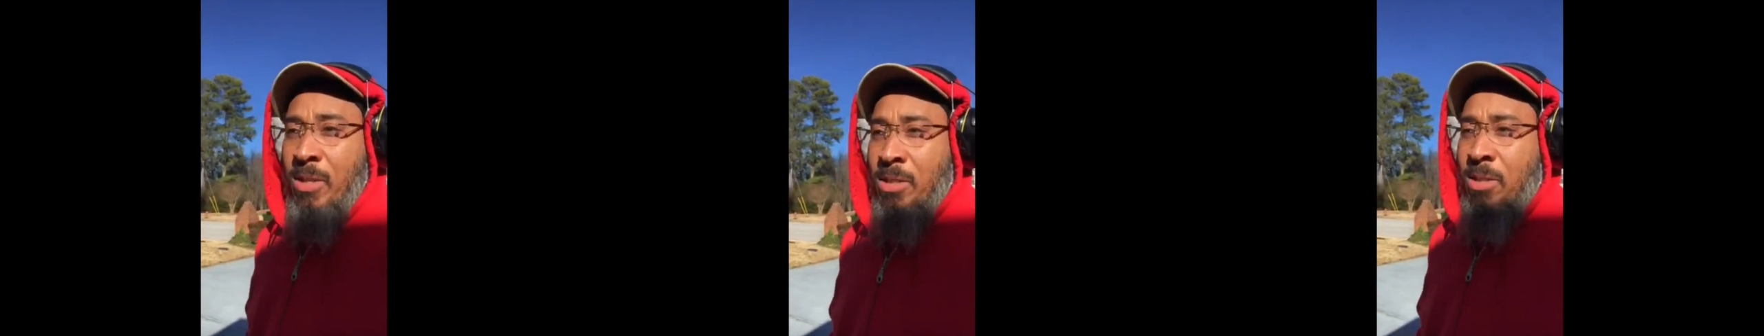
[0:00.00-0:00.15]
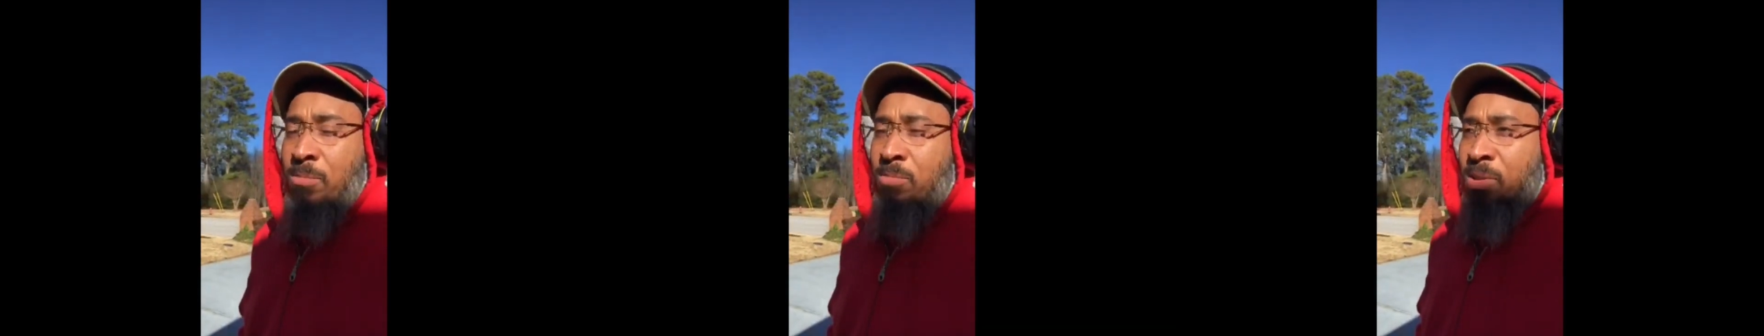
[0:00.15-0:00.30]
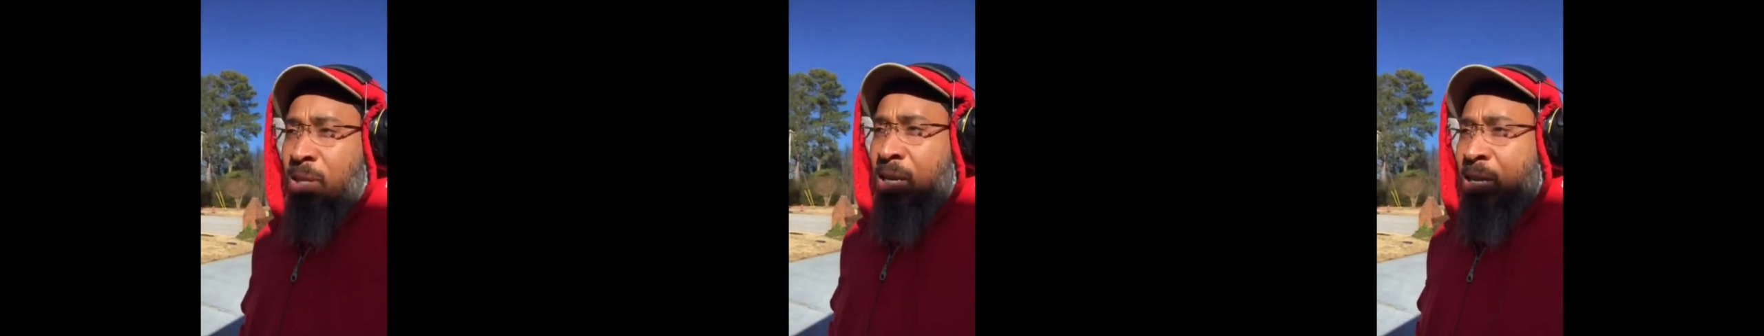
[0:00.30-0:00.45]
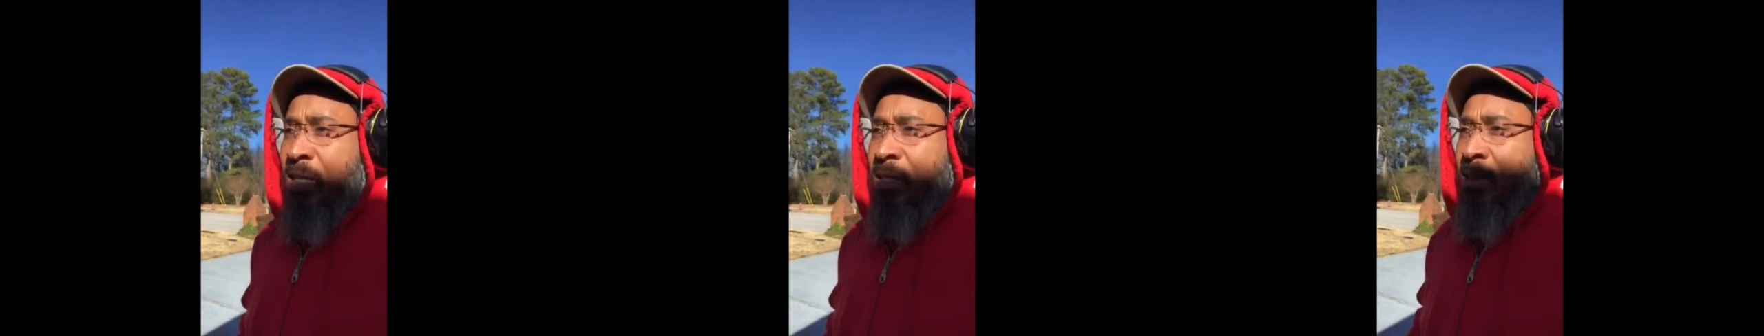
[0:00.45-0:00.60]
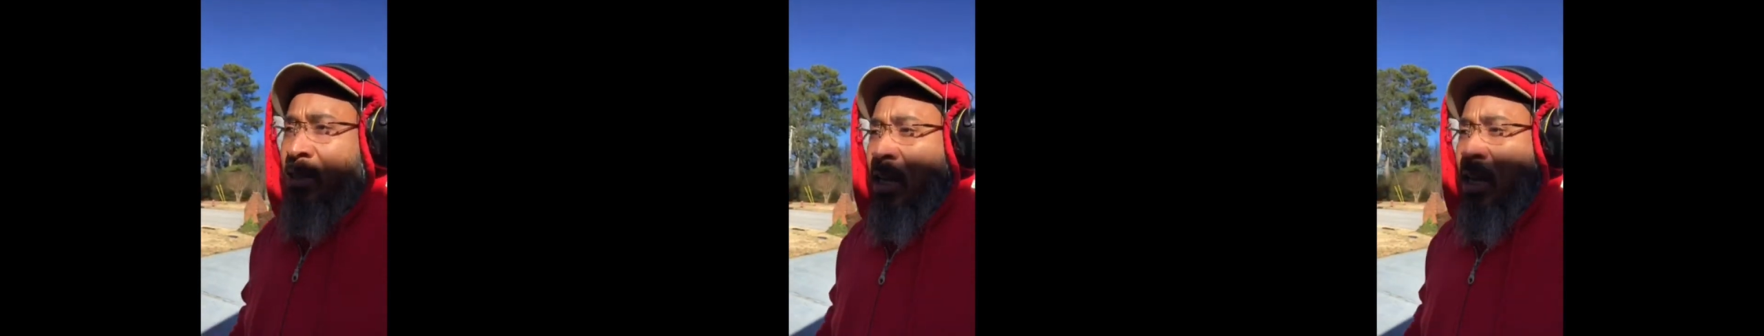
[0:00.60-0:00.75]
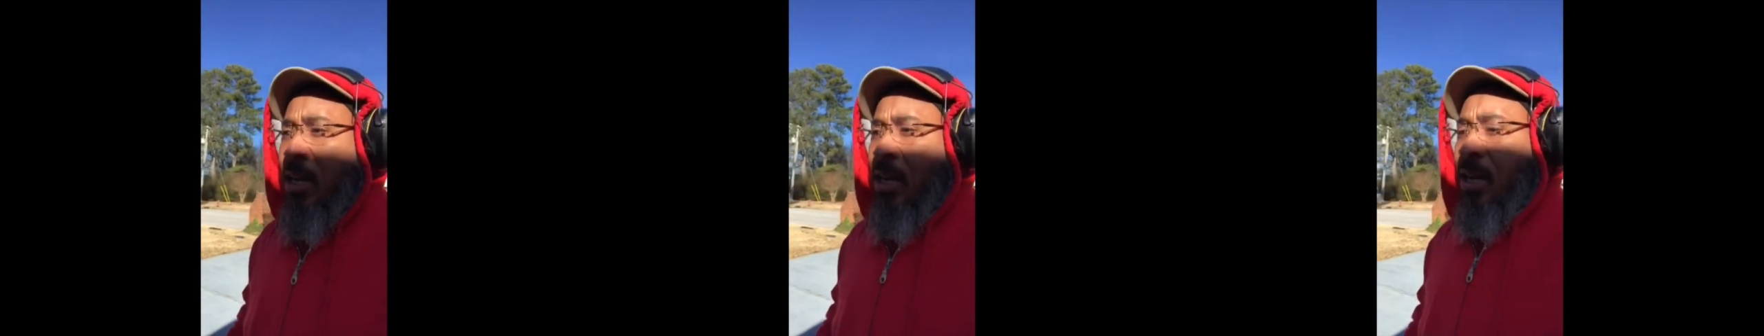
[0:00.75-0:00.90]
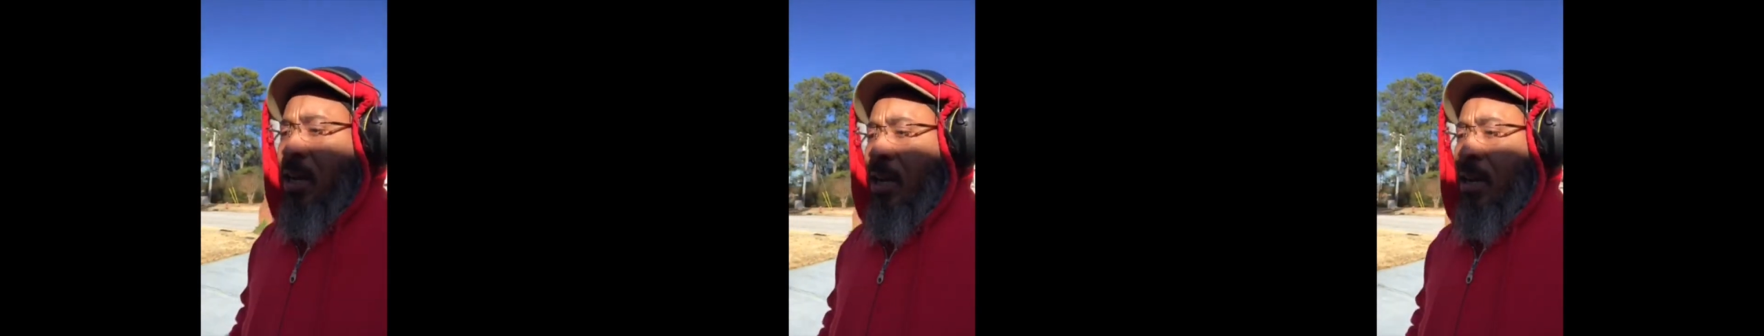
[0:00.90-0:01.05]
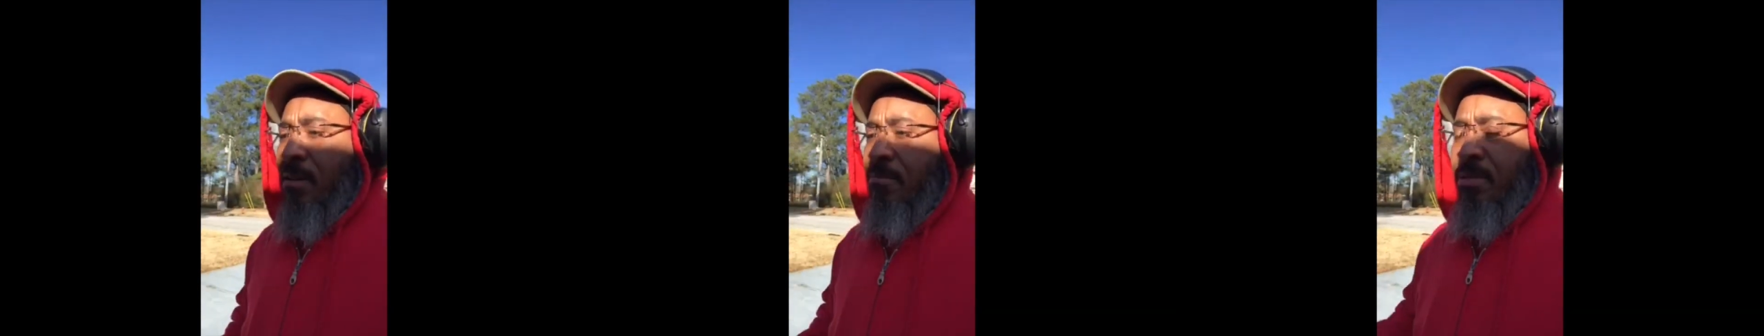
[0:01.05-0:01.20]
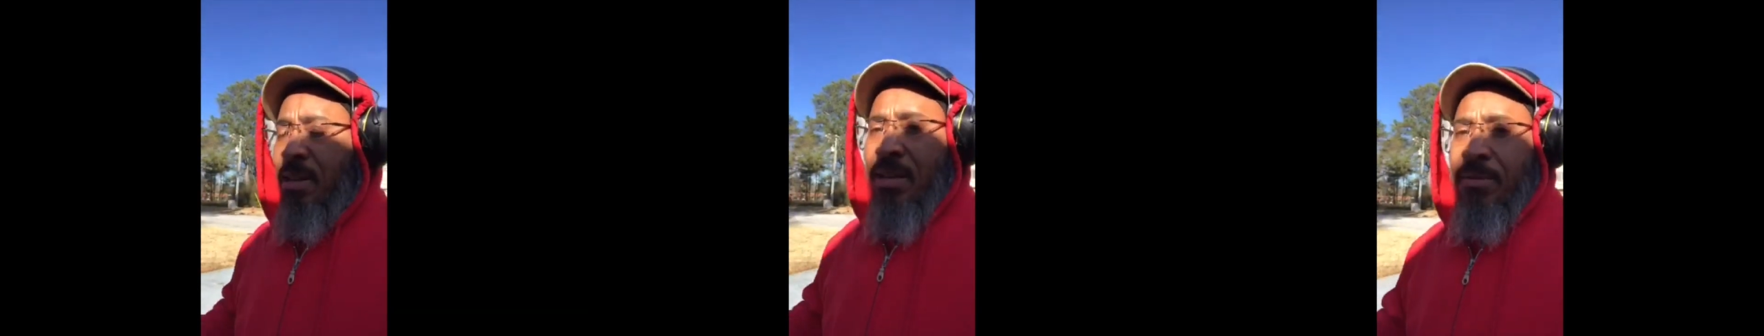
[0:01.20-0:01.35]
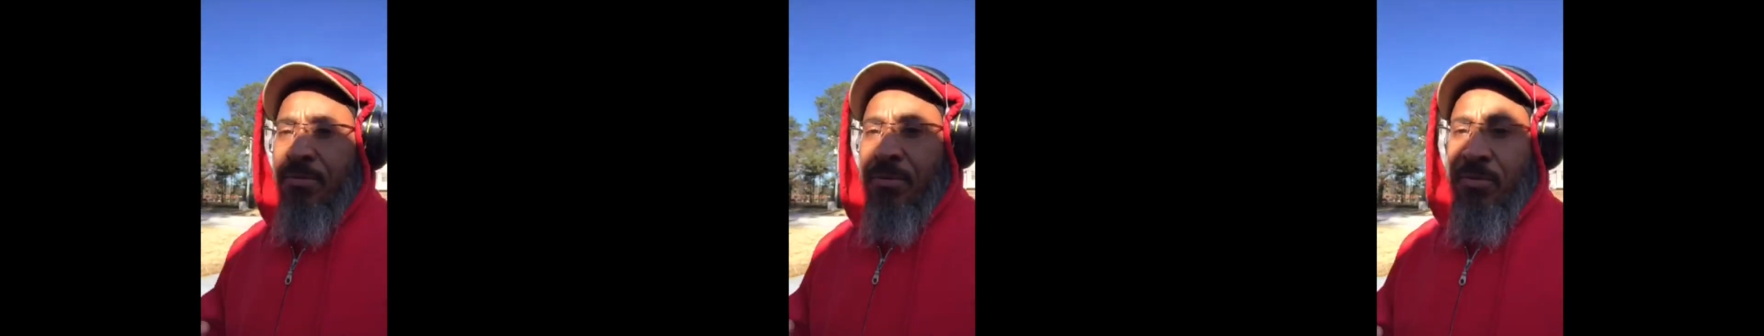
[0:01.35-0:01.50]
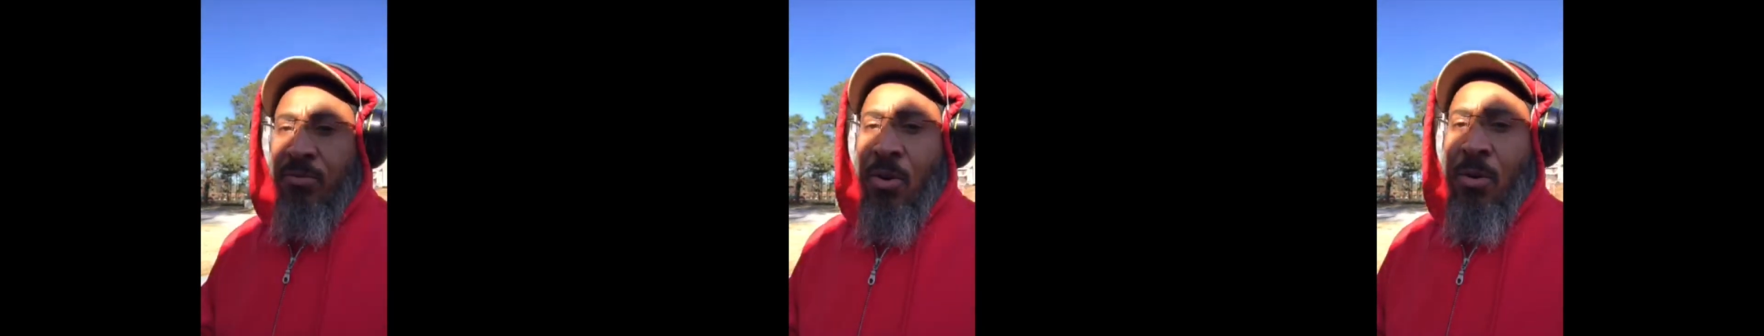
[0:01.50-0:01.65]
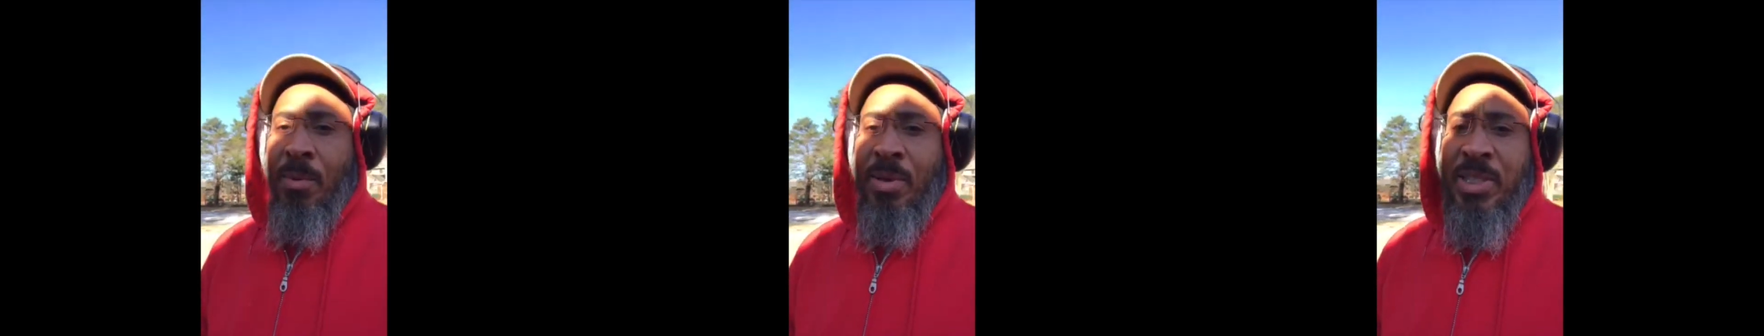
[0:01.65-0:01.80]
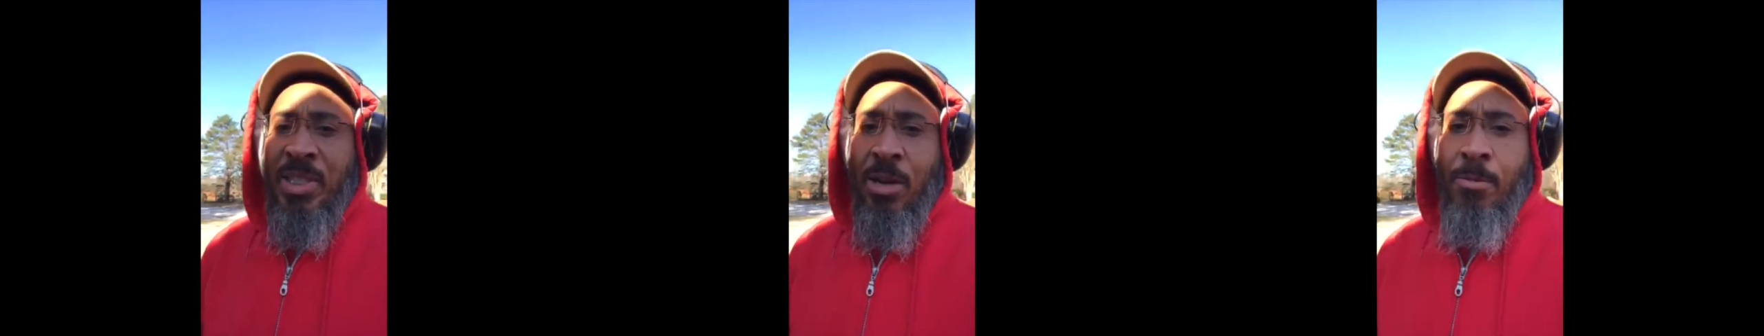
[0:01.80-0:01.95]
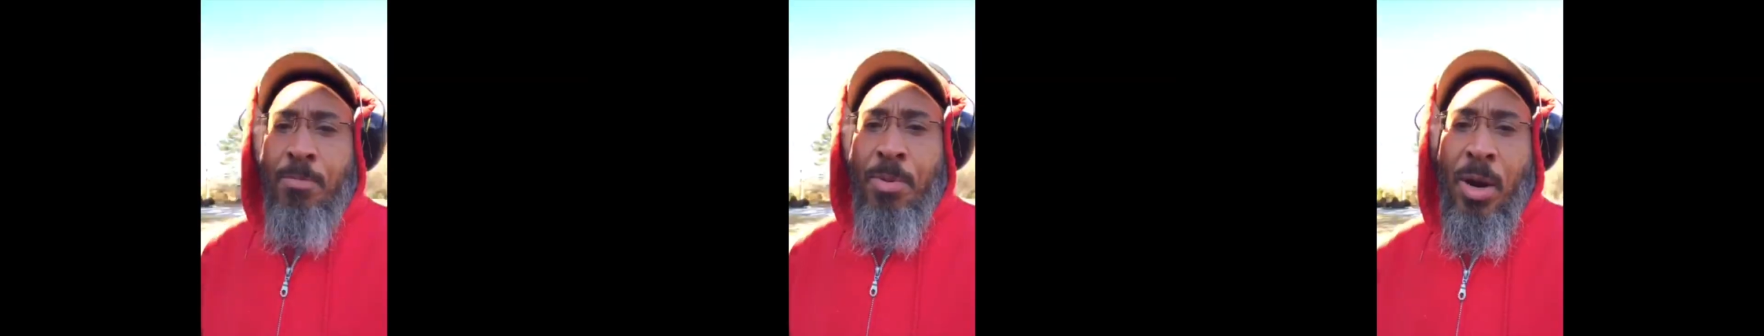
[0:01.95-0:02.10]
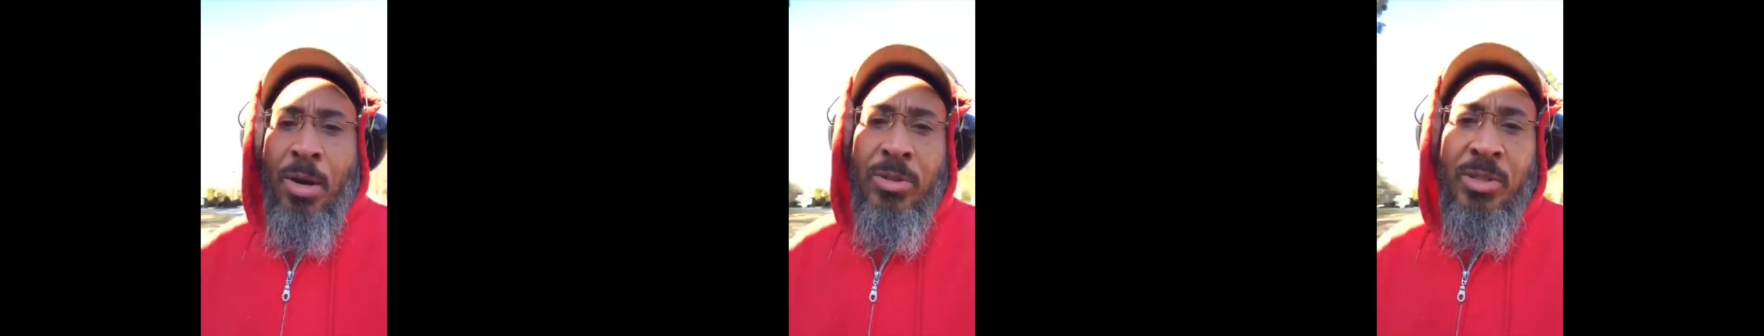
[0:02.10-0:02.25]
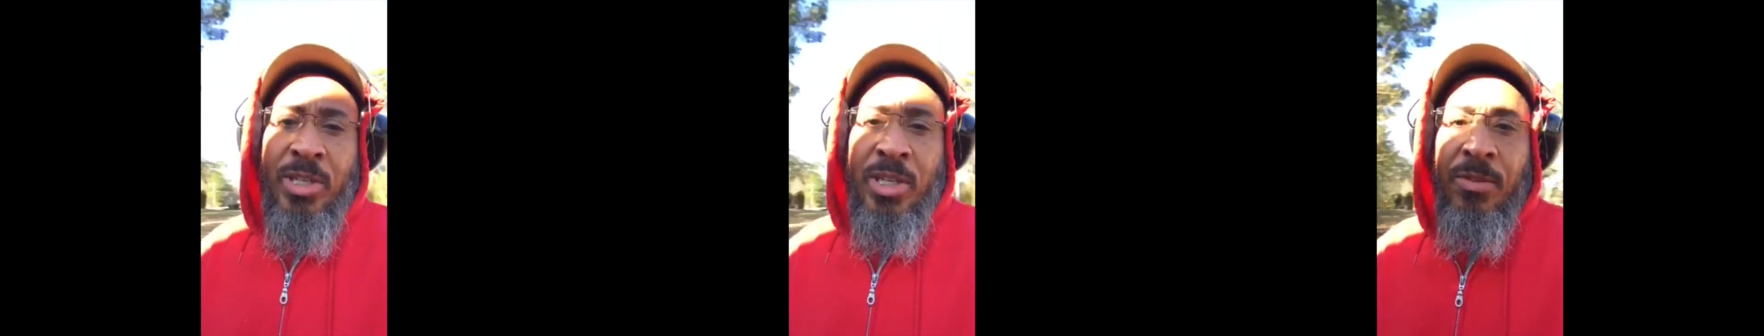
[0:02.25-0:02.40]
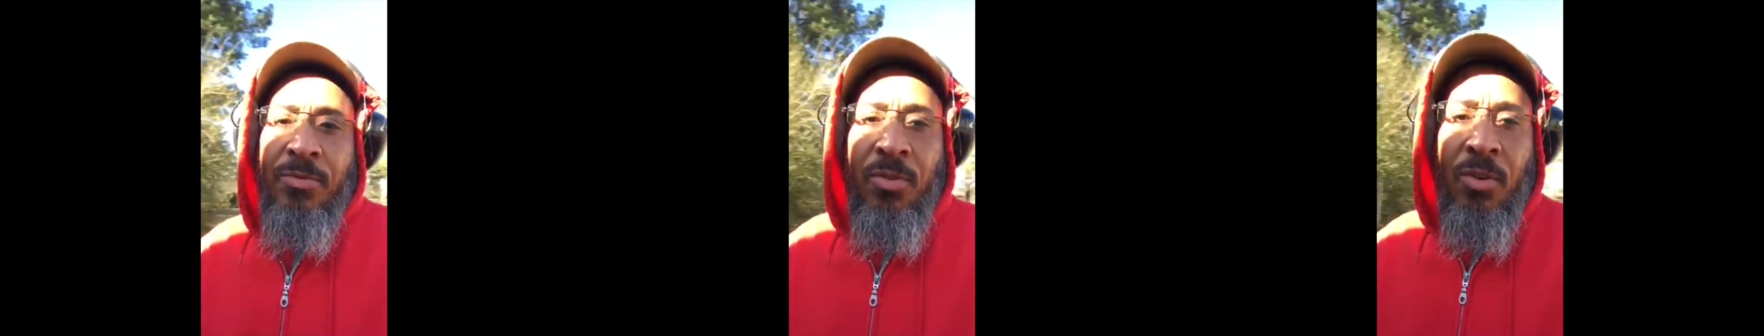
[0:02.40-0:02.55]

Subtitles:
some things that for myself personally,